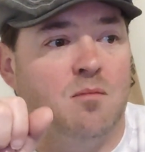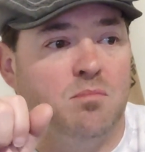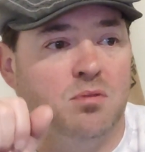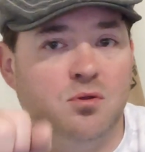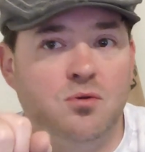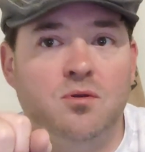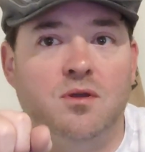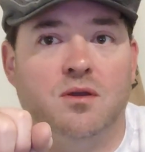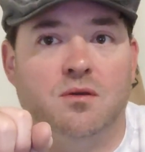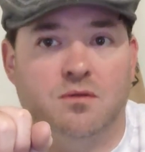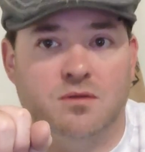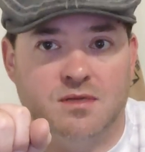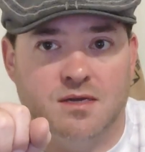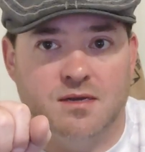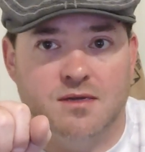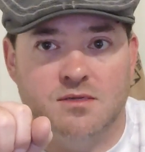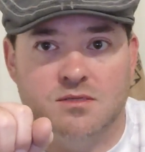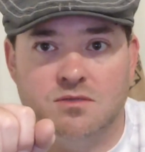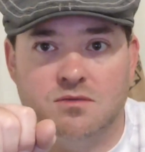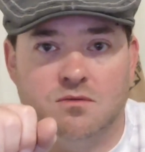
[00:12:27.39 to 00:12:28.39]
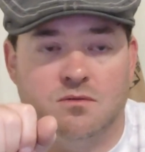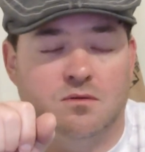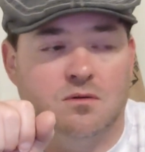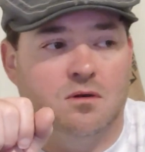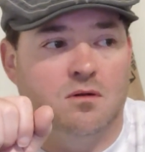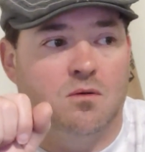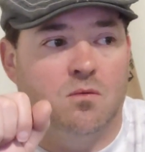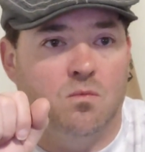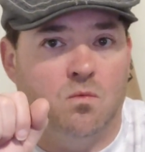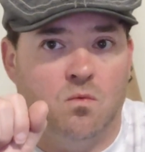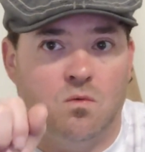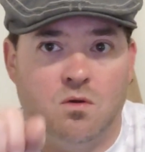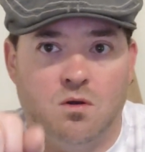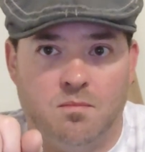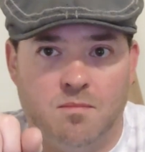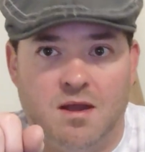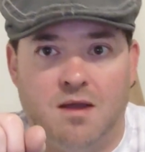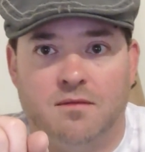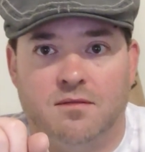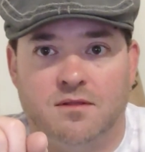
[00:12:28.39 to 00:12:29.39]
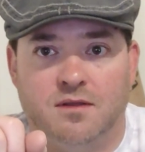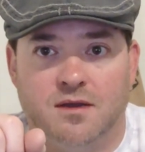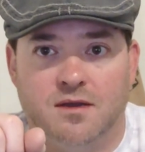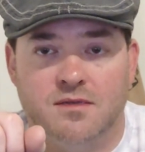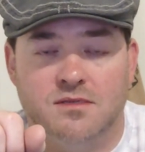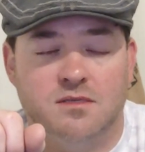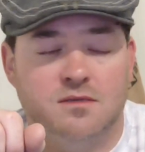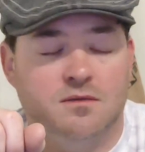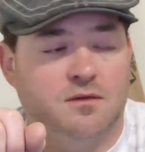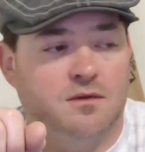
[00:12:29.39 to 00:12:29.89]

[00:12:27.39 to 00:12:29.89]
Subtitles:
a bluegill does or a warmouth does.